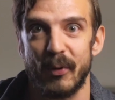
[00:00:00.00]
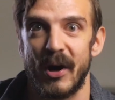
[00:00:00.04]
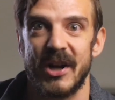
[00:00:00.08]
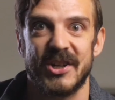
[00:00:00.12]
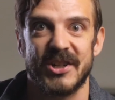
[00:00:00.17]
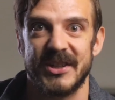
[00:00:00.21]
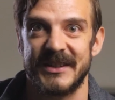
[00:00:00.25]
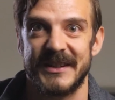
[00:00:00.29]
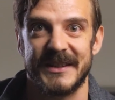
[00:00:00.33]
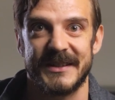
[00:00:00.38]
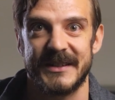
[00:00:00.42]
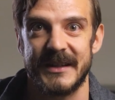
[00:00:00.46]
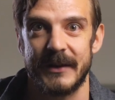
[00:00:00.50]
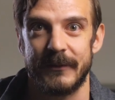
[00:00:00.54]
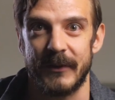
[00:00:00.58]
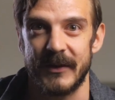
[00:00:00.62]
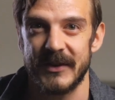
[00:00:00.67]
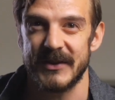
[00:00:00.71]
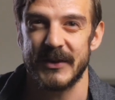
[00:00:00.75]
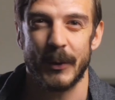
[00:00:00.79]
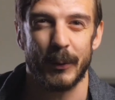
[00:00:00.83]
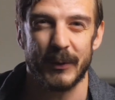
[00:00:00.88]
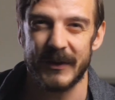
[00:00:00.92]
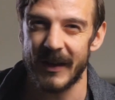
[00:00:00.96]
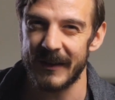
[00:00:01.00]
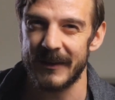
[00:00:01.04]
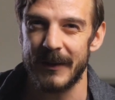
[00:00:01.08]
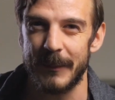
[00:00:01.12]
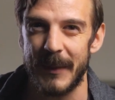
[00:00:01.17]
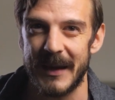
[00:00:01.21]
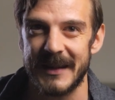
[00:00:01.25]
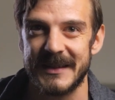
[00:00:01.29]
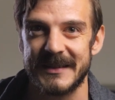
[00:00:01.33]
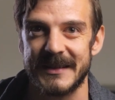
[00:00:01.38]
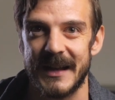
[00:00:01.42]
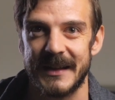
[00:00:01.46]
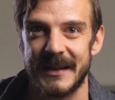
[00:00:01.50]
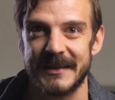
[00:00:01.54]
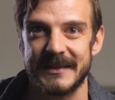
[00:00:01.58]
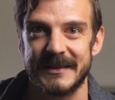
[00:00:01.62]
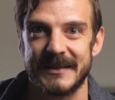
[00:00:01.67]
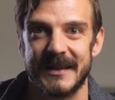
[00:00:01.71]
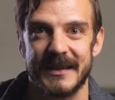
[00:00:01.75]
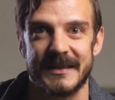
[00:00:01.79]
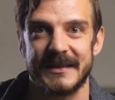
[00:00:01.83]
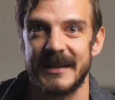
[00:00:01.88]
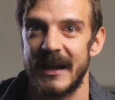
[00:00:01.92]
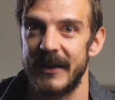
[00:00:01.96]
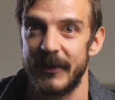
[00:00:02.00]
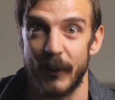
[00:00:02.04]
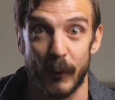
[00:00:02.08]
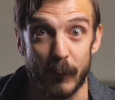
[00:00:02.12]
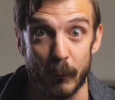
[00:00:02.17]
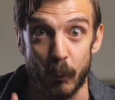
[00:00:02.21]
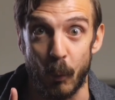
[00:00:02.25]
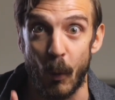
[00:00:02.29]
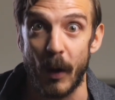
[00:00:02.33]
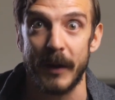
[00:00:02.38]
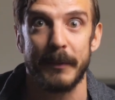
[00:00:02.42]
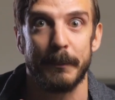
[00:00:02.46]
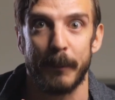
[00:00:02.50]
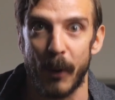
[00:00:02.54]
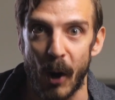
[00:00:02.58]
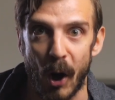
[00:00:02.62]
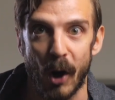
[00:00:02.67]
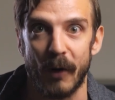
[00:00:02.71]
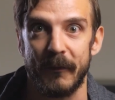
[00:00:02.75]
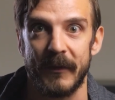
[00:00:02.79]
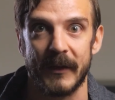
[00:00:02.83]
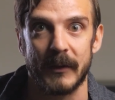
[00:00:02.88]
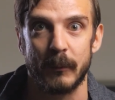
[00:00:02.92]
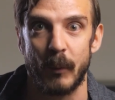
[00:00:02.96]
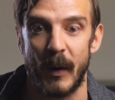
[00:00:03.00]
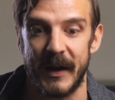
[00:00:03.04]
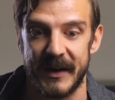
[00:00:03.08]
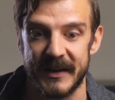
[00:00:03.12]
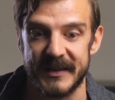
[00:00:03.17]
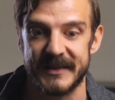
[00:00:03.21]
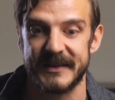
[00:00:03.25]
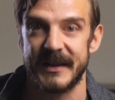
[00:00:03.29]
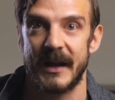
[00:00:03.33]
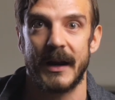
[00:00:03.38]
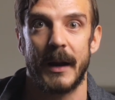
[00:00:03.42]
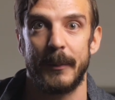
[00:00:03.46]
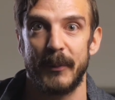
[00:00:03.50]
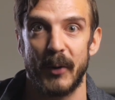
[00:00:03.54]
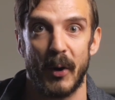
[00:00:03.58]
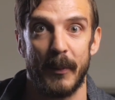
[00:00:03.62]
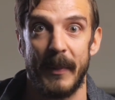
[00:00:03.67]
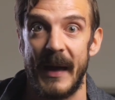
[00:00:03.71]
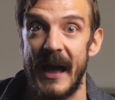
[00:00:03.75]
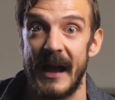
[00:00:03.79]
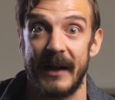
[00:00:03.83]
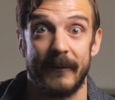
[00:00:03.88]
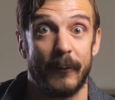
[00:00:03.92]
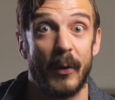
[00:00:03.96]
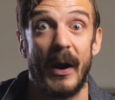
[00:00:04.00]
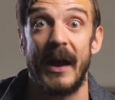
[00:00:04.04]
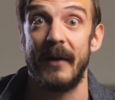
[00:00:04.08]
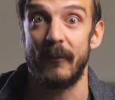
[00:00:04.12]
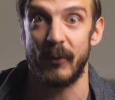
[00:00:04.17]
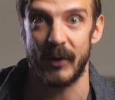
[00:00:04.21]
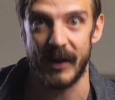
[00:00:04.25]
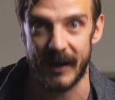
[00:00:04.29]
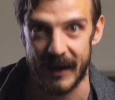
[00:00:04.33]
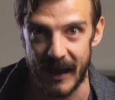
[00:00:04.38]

project is different, so it doesn't make sense to say there's one perfect way to set up your bag for every